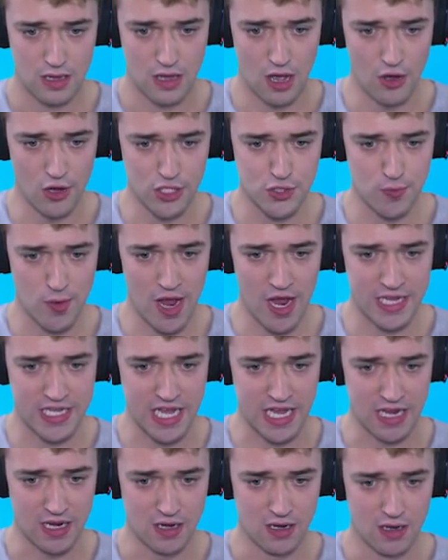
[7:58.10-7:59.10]
Oh, it's
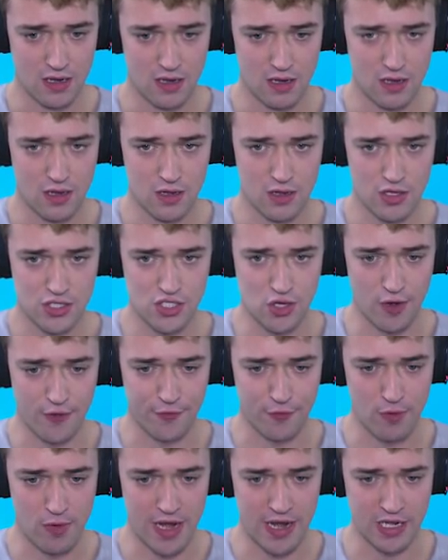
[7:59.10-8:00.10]
working. So if
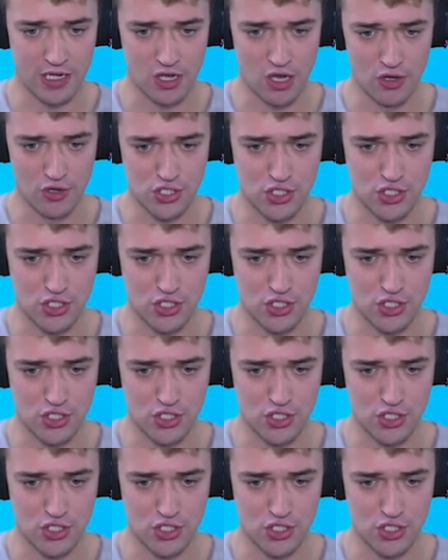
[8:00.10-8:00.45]
I want to go